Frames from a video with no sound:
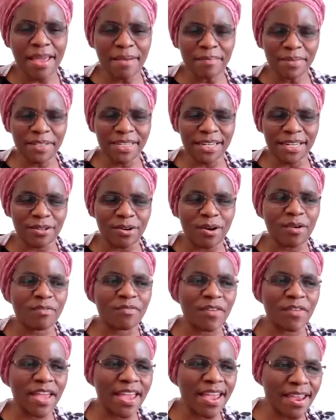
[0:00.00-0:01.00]
emptied
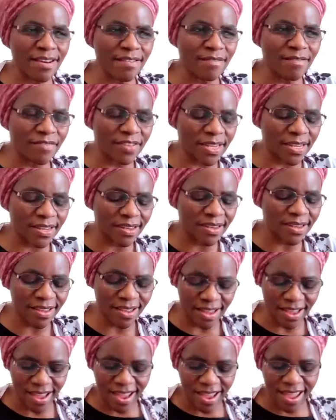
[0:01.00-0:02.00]
of envy,
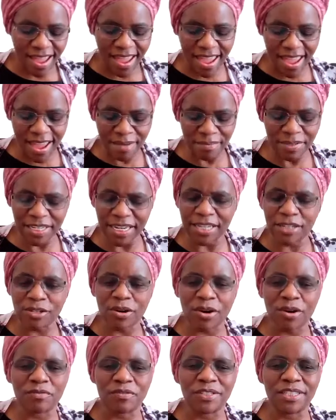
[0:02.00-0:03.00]

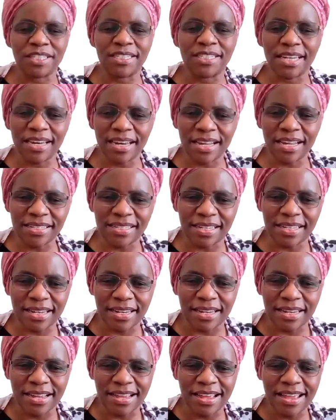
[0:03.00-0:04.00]
emptied of
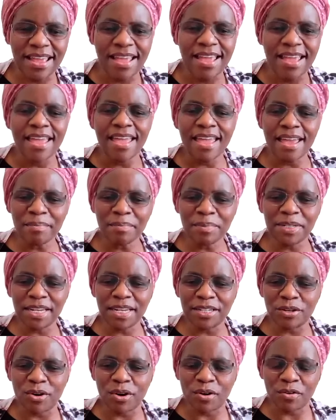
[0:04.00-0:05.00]
jealousy,
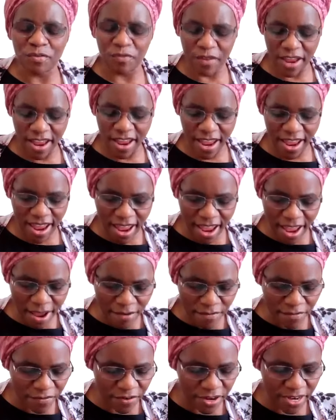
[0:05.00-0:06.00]
emptied of
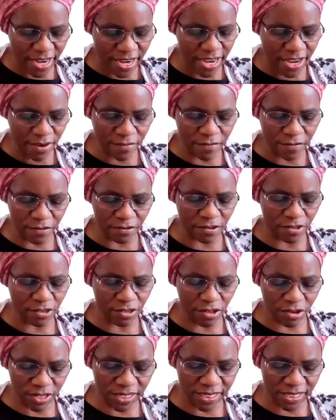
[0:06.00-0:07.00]
every evil
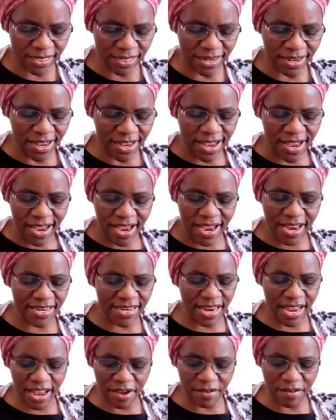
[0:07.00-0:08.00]
thoughts
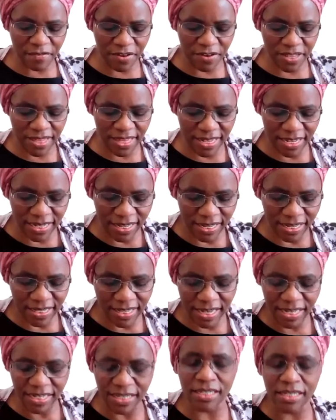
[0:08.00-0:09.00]
and everything
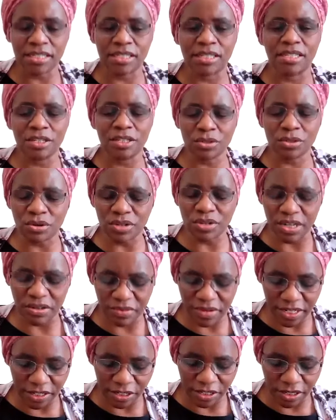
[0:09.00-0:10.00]
that is
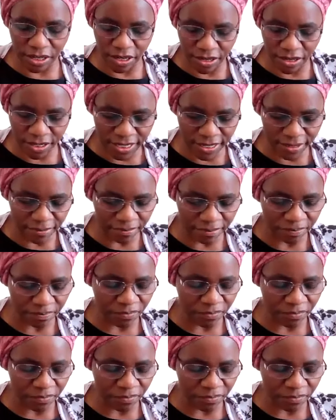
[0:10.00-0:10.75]
dishonoring to God.